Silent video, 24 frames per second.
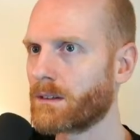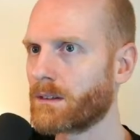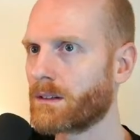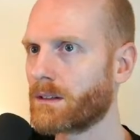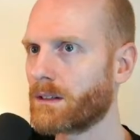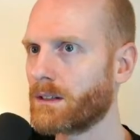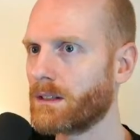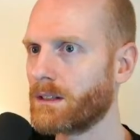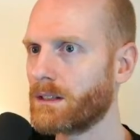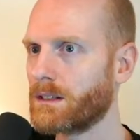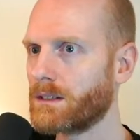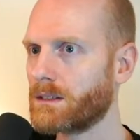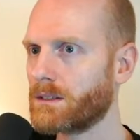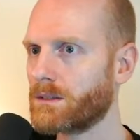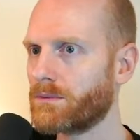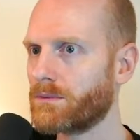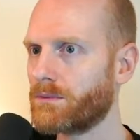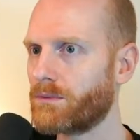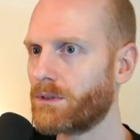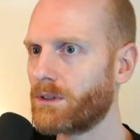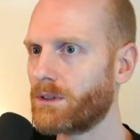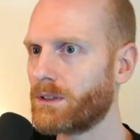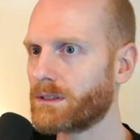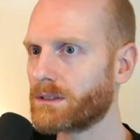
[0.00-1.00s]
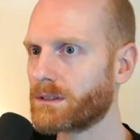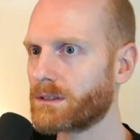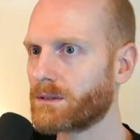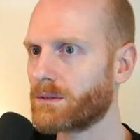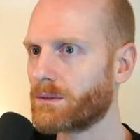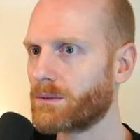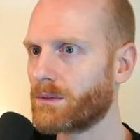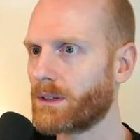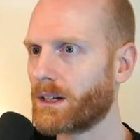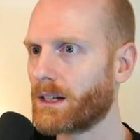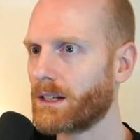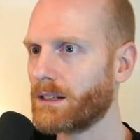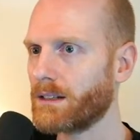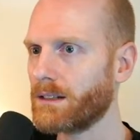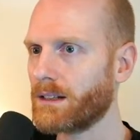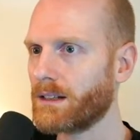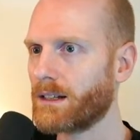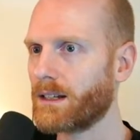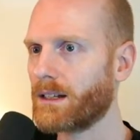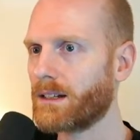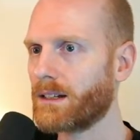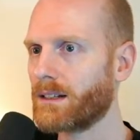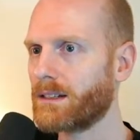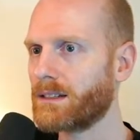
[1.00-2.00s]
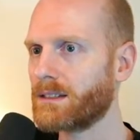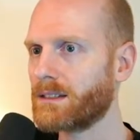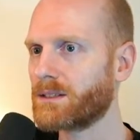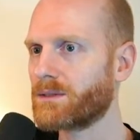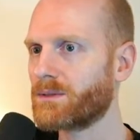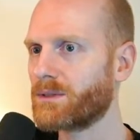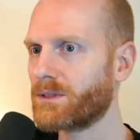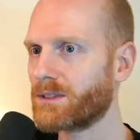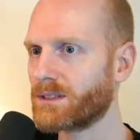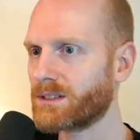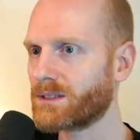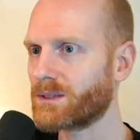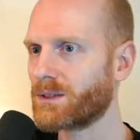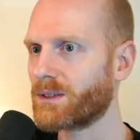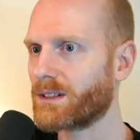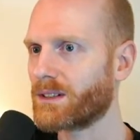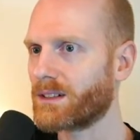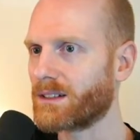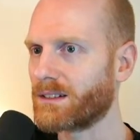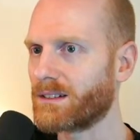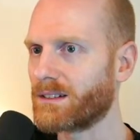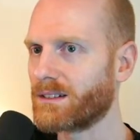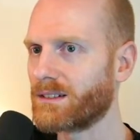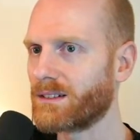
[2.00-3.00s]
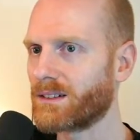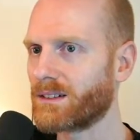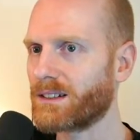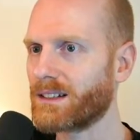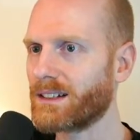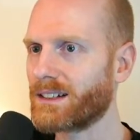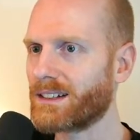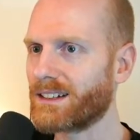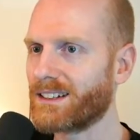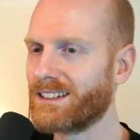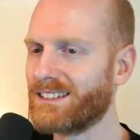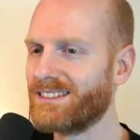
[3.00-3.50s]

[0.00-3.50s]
Is first run and is first turn. Okay.